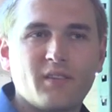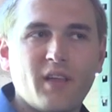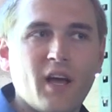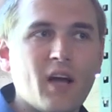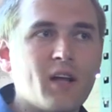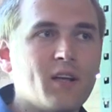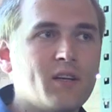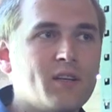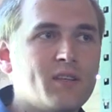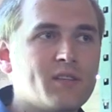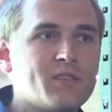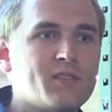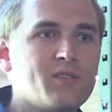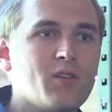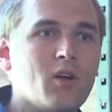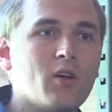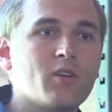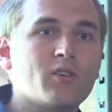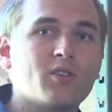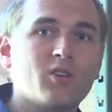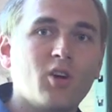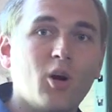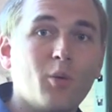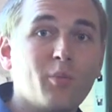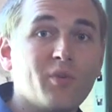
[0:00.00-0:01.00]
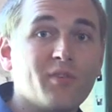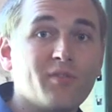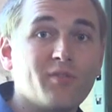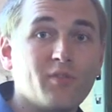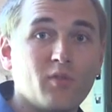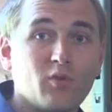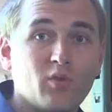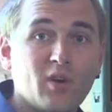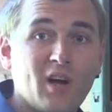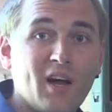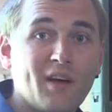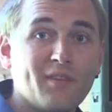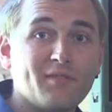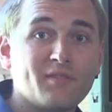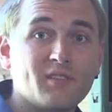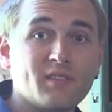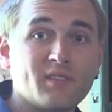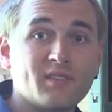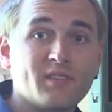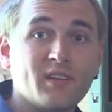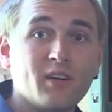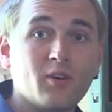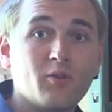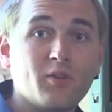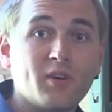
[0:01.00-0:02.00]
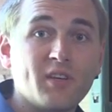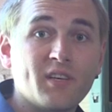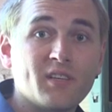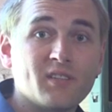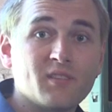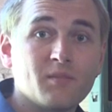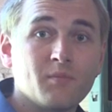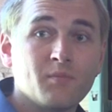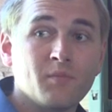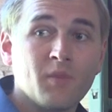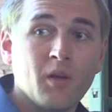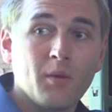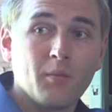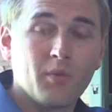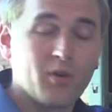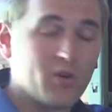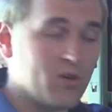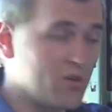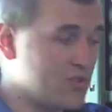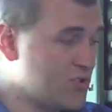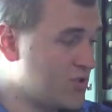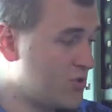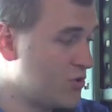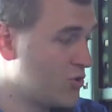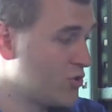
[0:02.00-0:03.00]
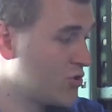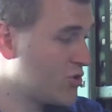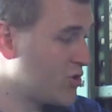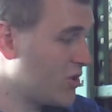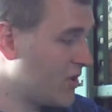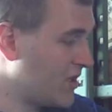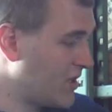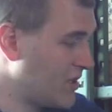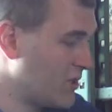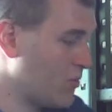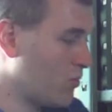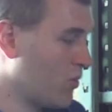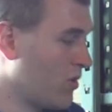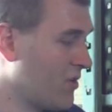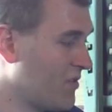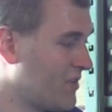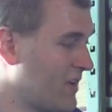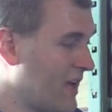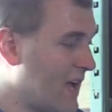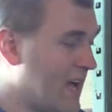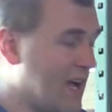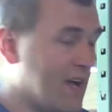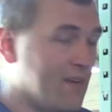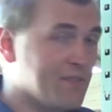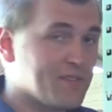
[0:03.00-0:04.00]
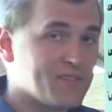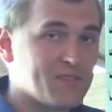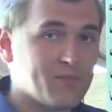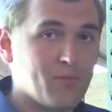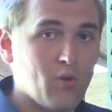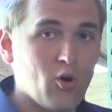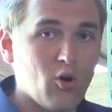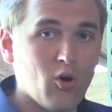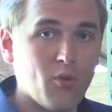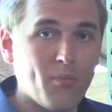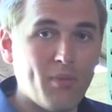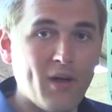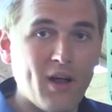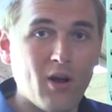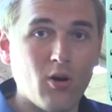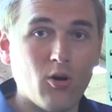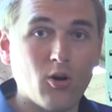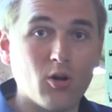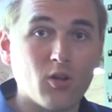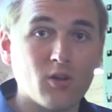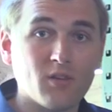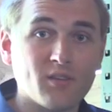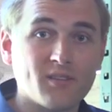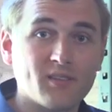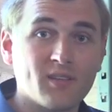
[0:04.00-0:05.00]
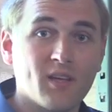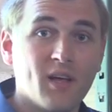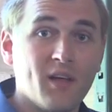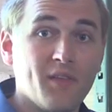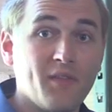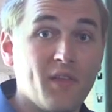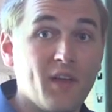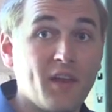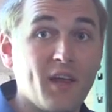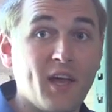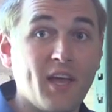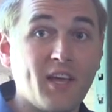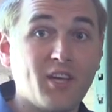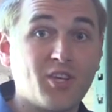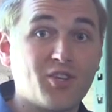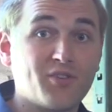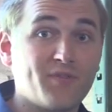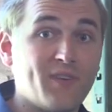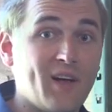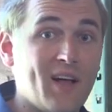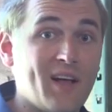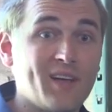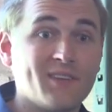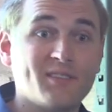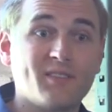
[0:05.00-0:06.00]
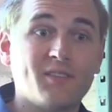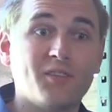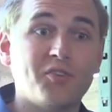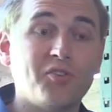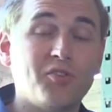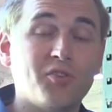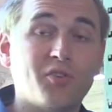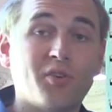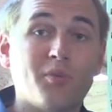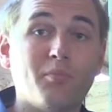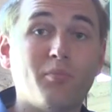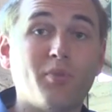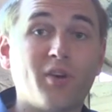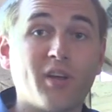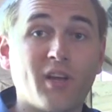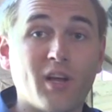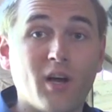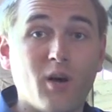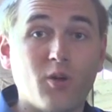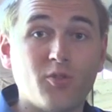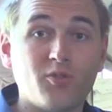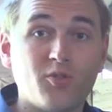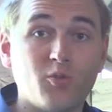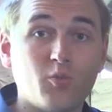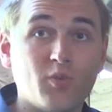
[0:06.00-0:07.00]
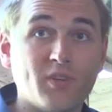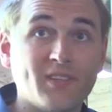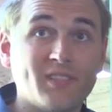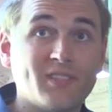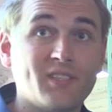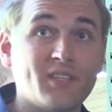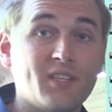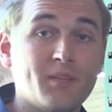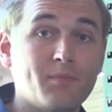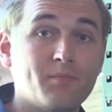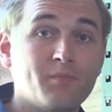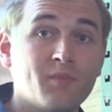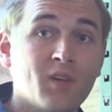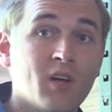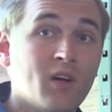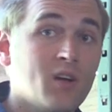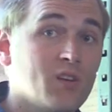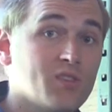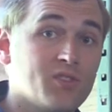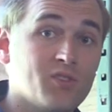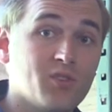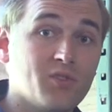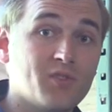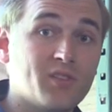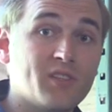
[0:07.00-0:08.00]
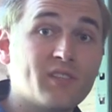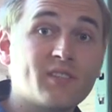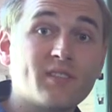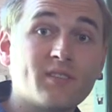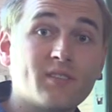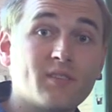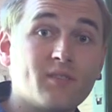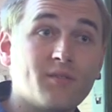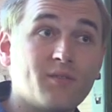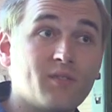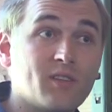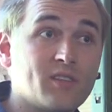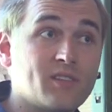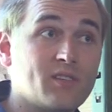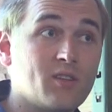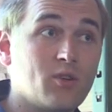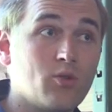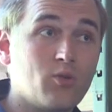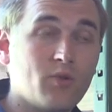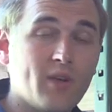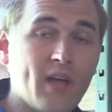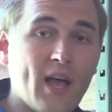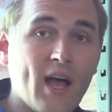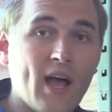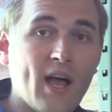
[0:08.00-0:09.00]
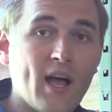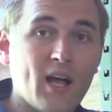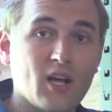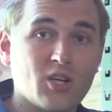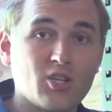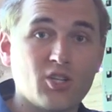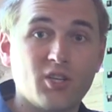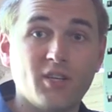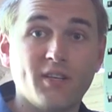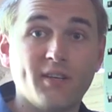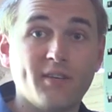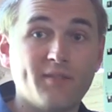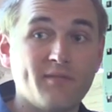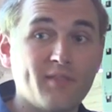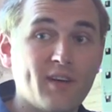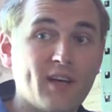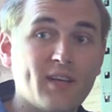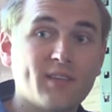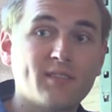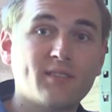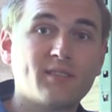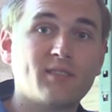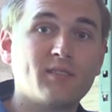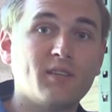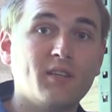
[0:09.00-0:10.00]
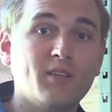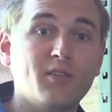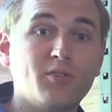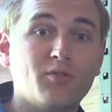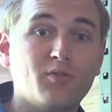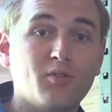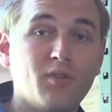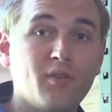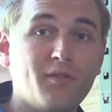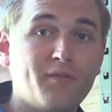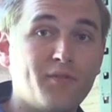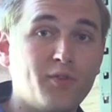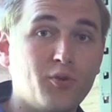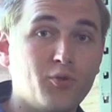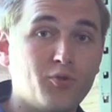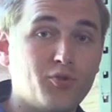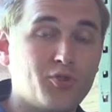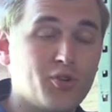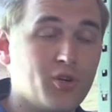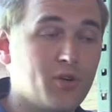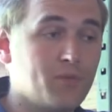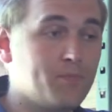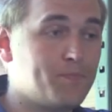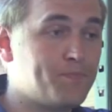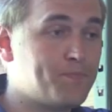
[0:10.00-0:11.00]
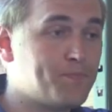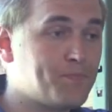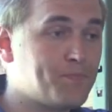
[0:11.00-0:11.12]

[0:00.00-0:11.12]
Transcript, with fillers: That is not common for craft distilleries because usually you want to have small barrels that age fast and you can bring out your whiskey. So this distillery actually invests into the future.